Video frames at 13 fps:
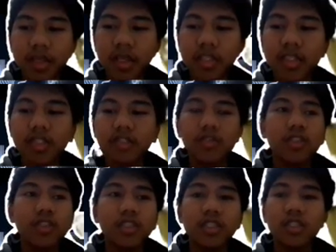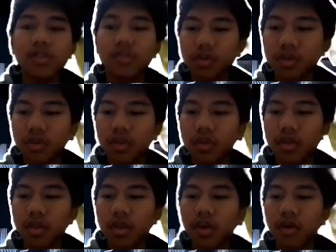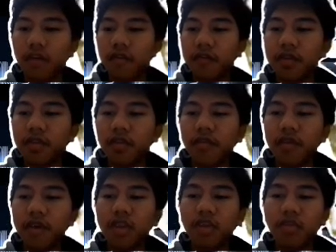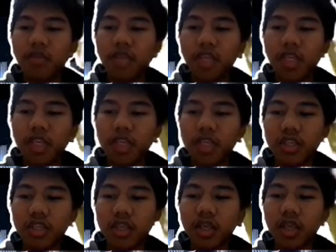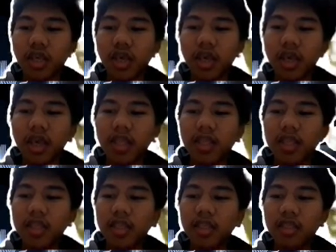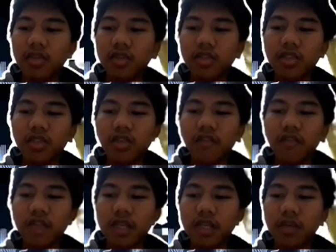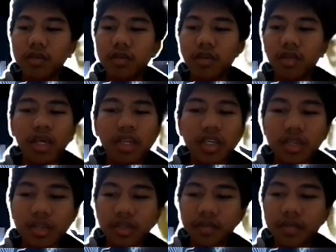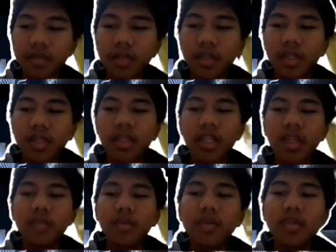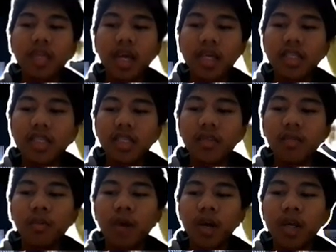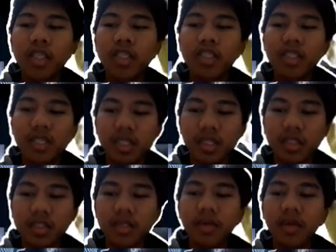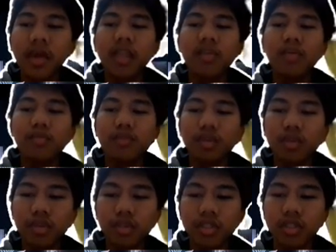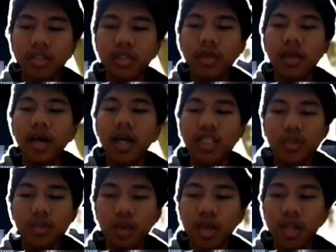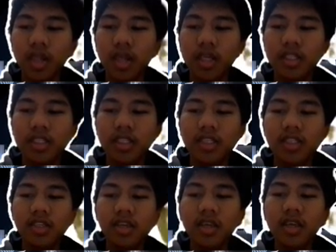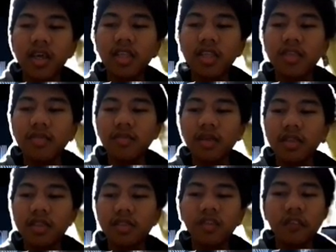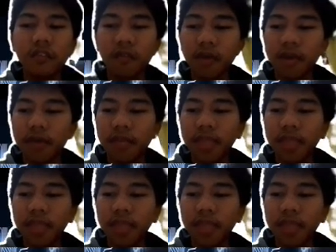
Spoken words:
that stresses the role of unified communication and the integration of telecommunication, telephone lines and wireless signals, and computers, as well as necessary enterprise software,